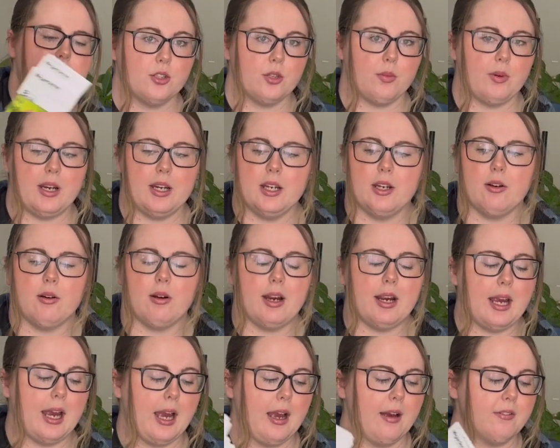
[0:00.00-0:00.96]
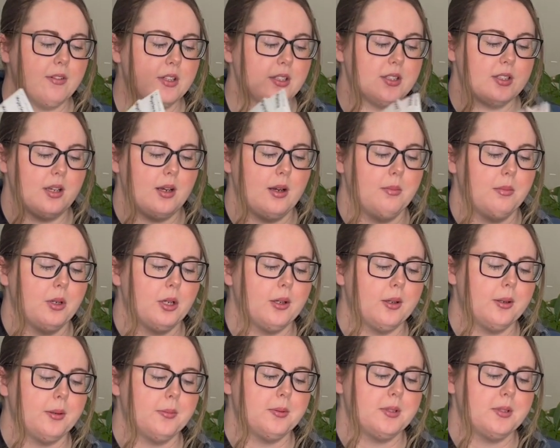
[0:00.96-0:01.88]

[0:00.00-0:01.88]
So right here I have some herb